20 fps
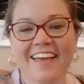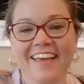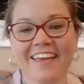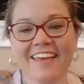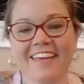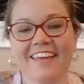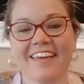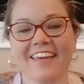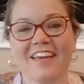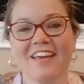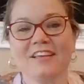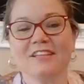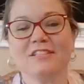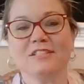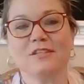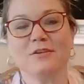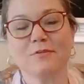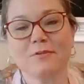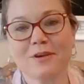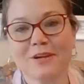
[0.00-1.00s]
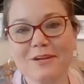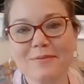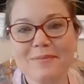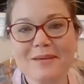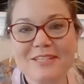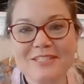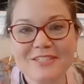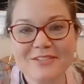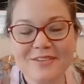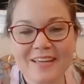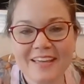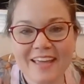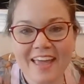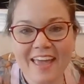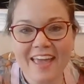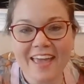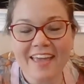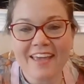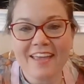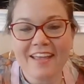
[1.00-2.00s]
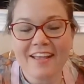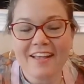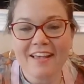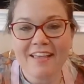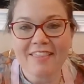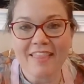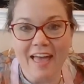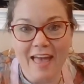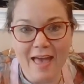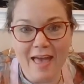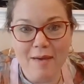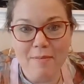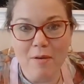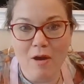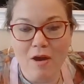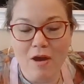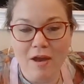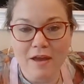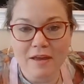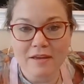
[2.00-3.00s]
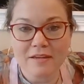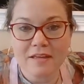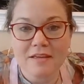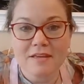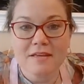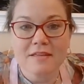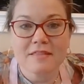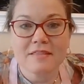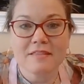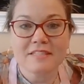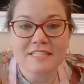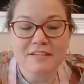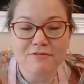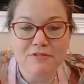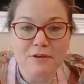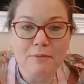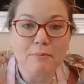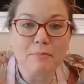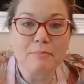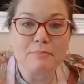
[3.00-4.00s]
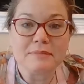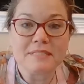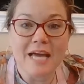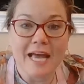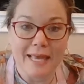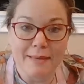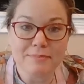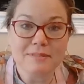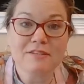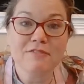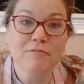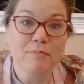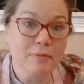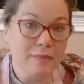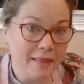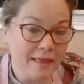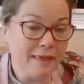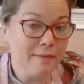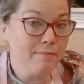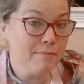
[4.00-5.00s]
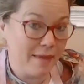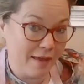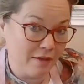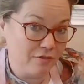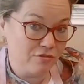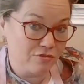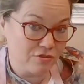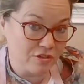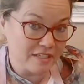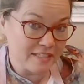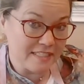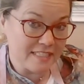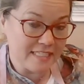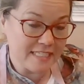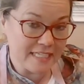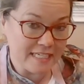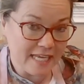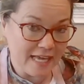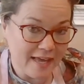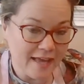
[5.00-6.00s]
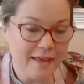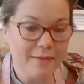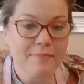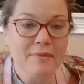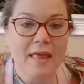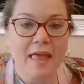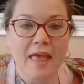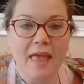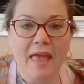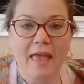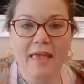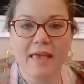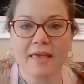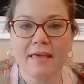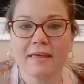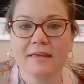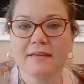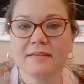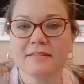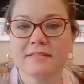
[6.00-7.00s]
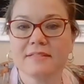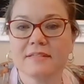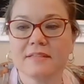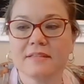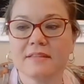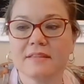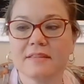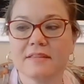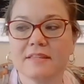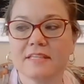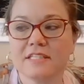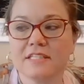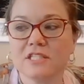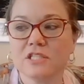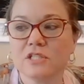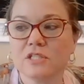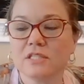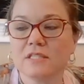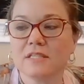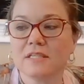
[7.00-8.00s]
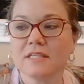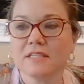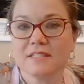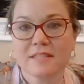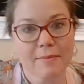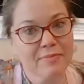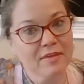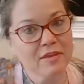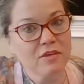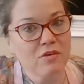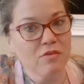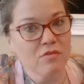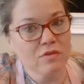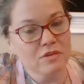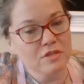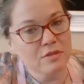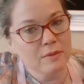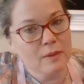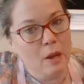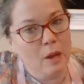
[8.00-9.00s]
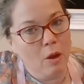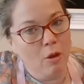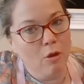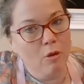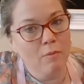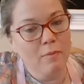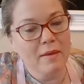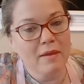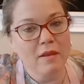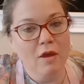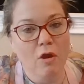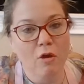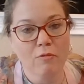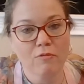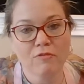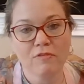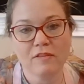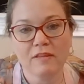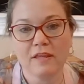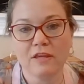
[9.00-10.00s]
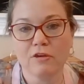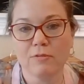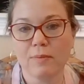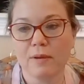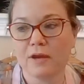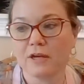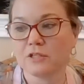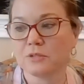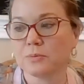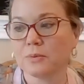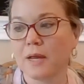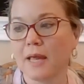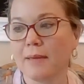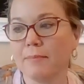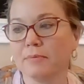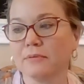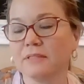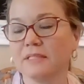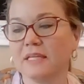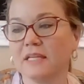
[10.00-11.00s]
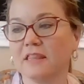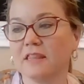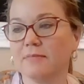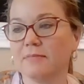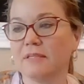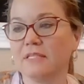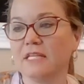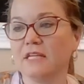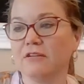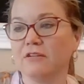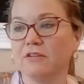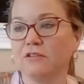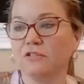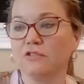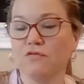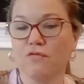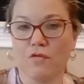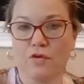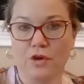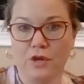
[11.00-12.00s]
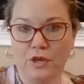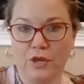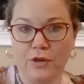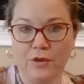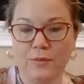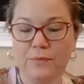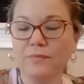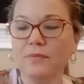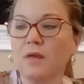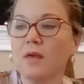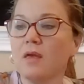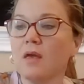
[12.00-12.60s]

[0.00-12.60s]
Hey, so we're going to be doing a lab on different types of plate boundaries today. And this is something you can do at home, and hopefully your parents were able to get the materials for you.